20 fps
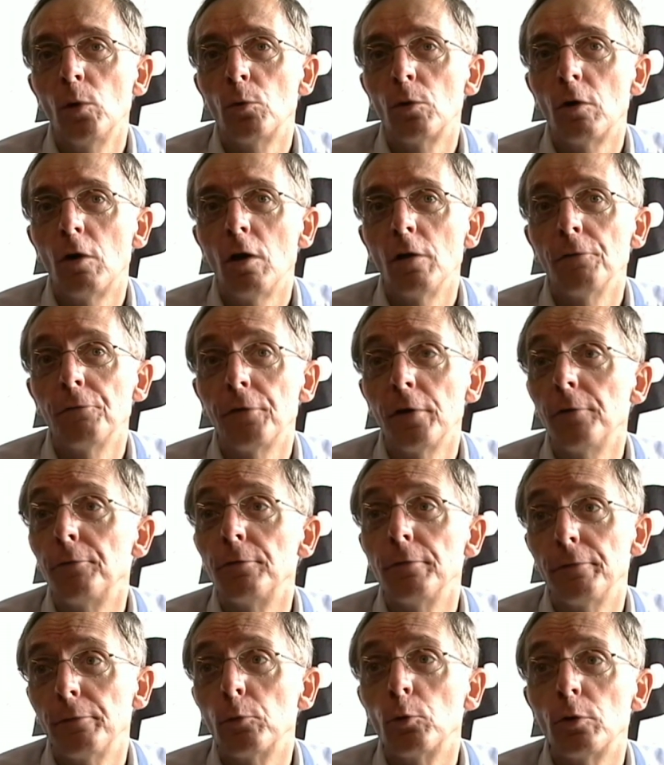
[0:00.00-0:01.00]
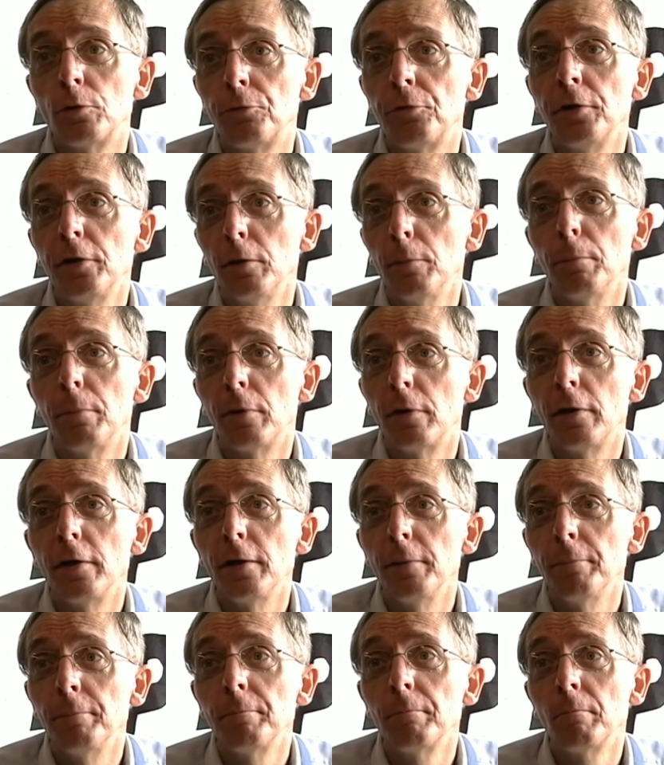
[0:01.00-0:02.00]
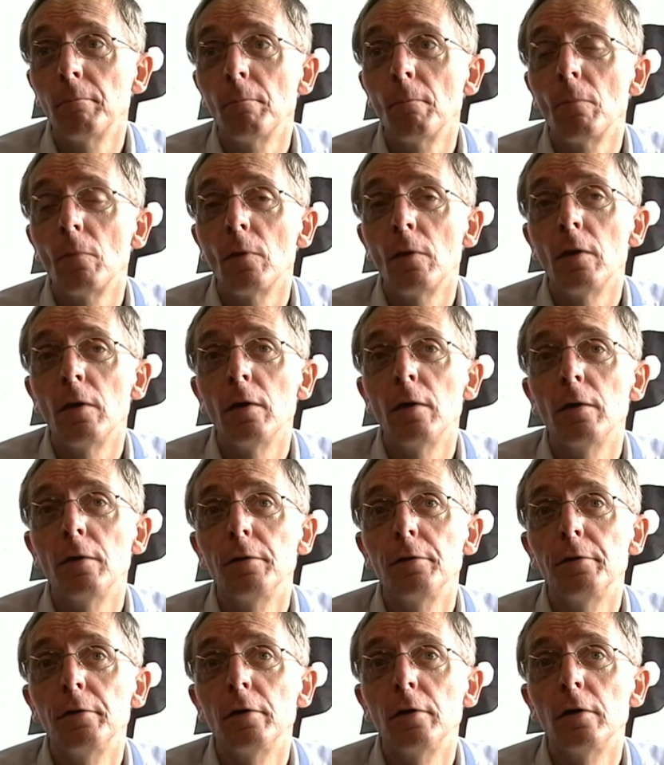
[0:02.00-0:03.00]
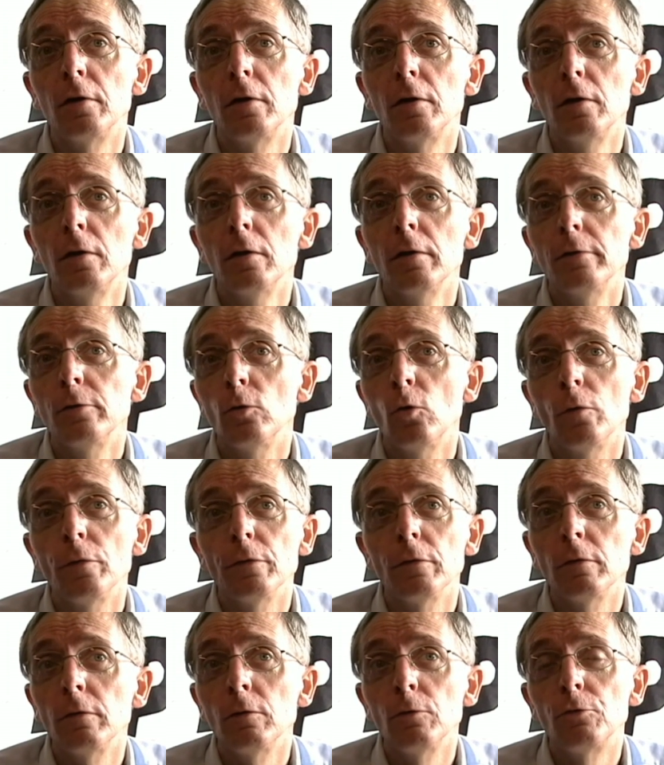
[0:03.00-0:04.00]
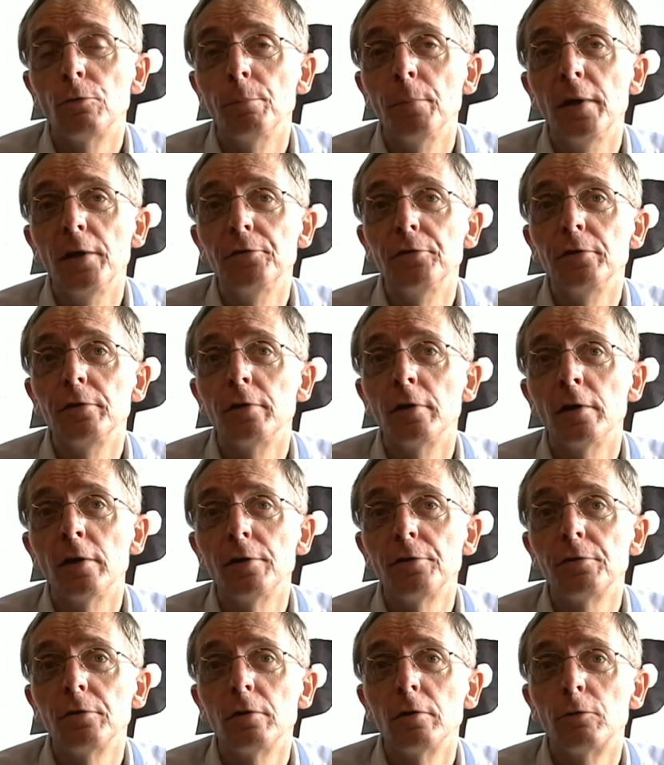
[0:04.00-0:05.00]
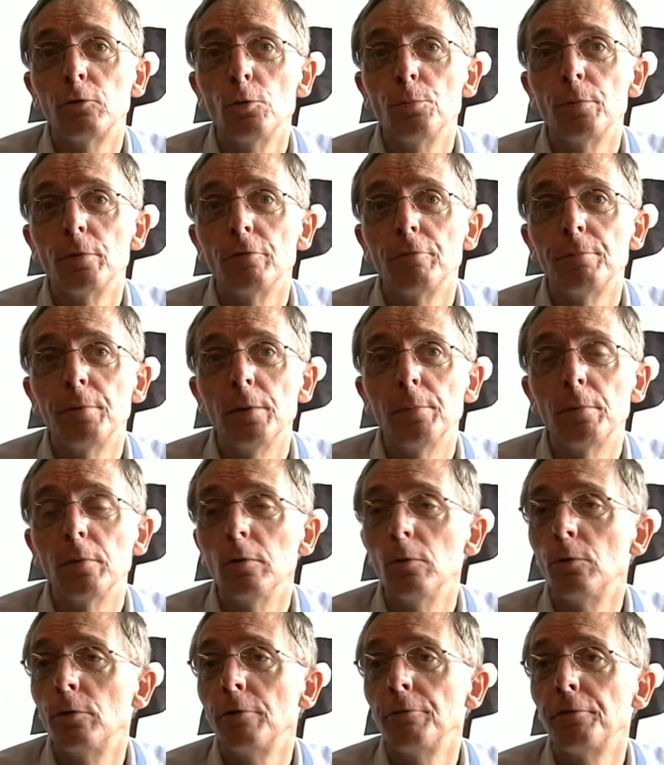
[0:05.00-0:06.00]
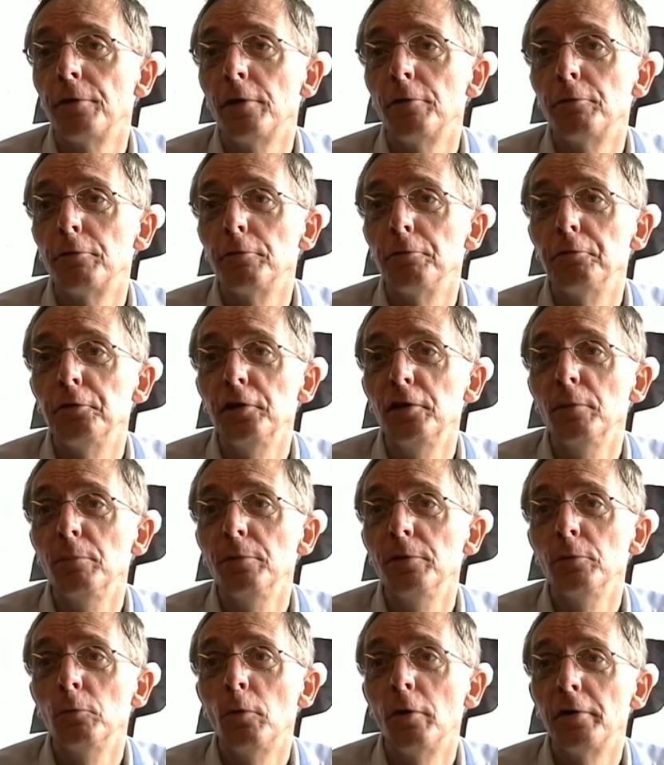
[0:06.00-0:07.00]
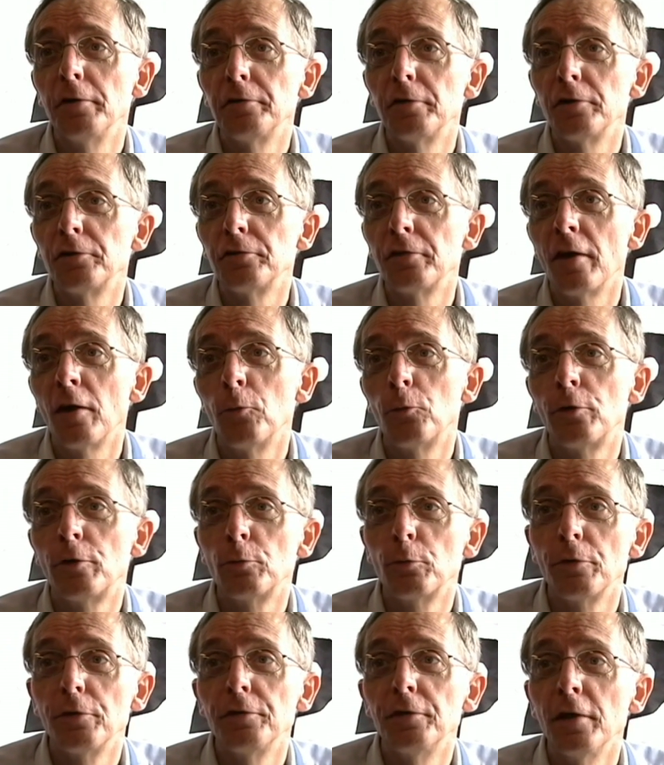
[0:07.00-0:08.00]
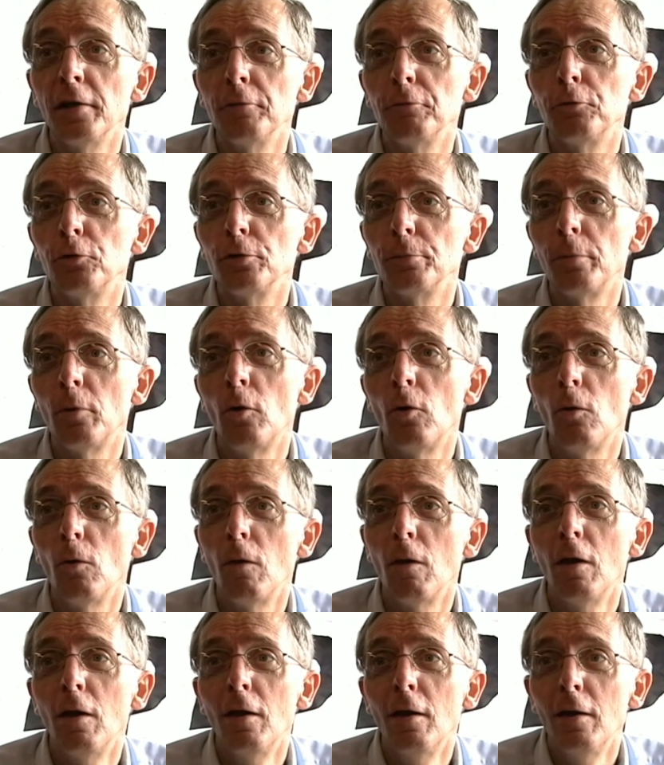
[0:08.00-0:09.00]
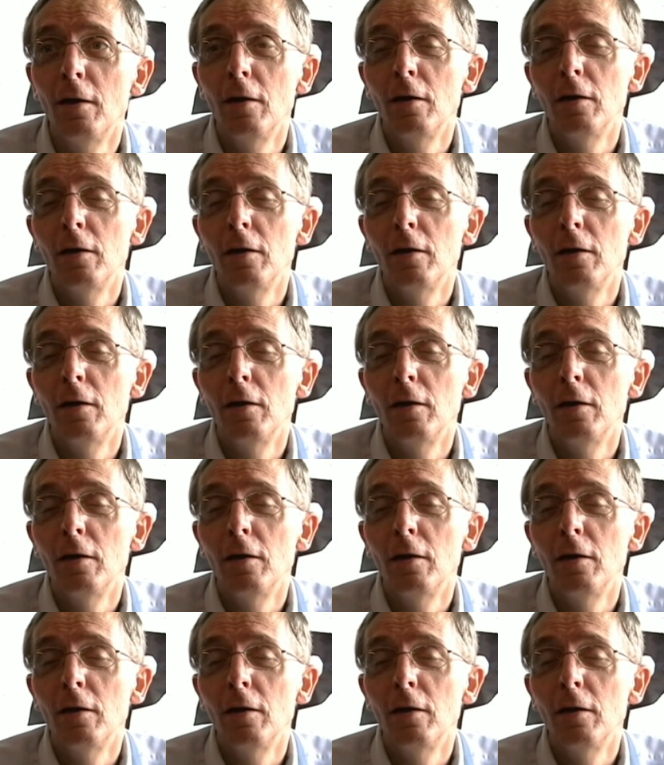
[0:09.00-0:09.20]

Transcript: We were all in favor of the word Freedom Party. And it's amazing to us that a group of people who were in favor of freedom didn't want to touch that word with a 10-foot pole.